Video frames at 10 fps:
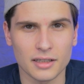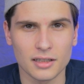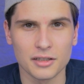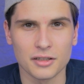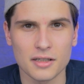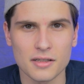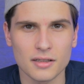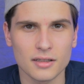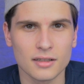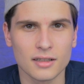clear
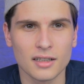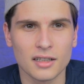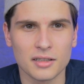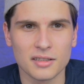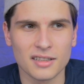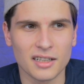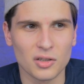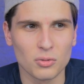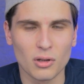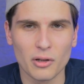answer. I
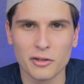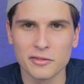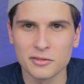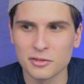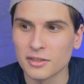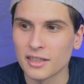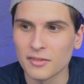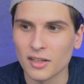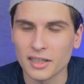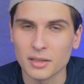would love to have
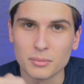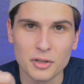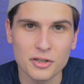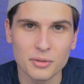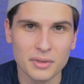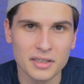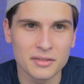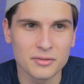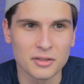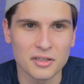like a measurement.
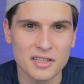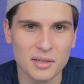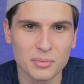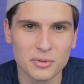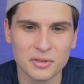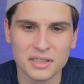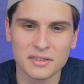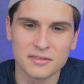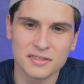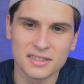For example,
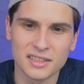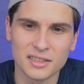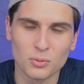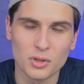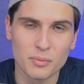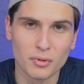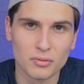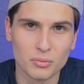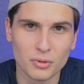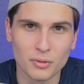if the
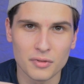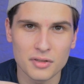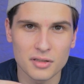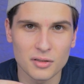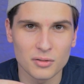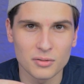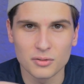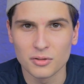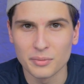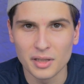wishbone moves
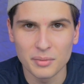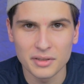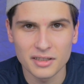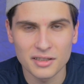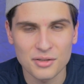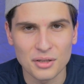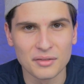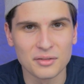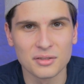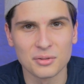2 millimeters, you
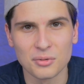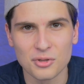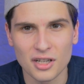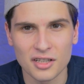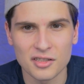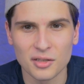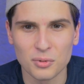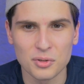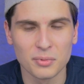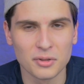have to change the
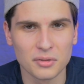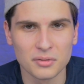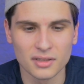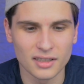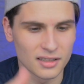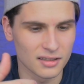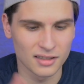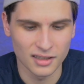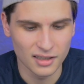wishbone and